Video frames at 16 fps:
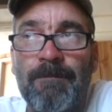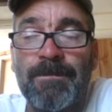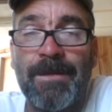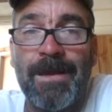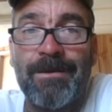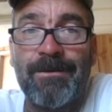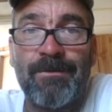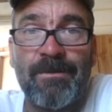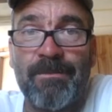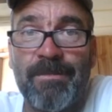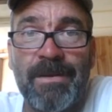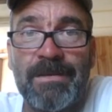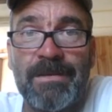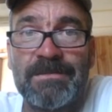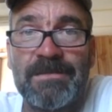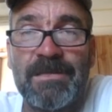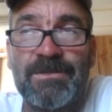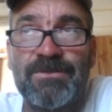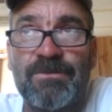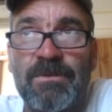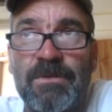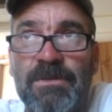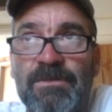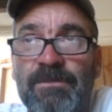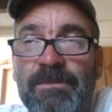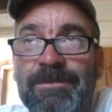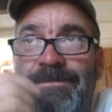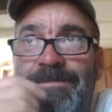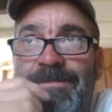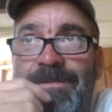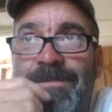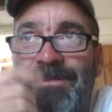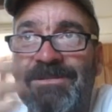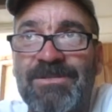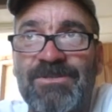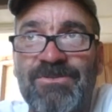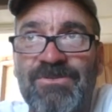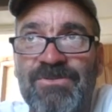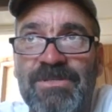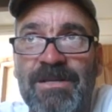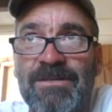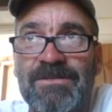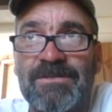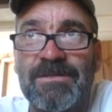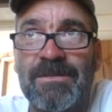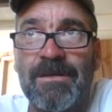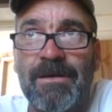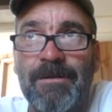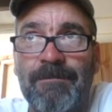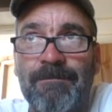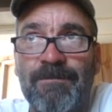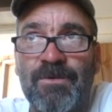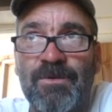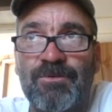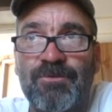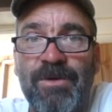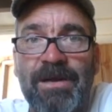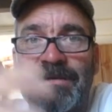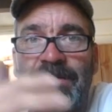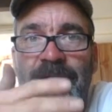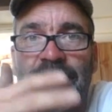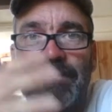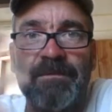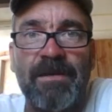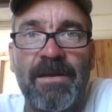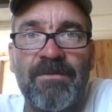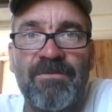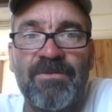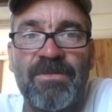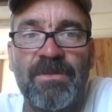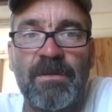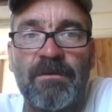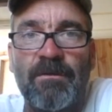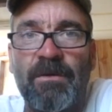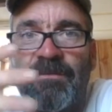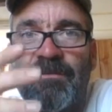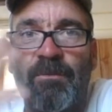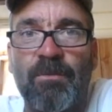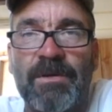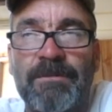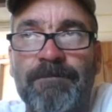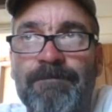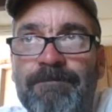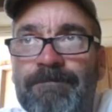I don't know what pansexual is, but my sister said it's, uh, attracted to everything, everyone.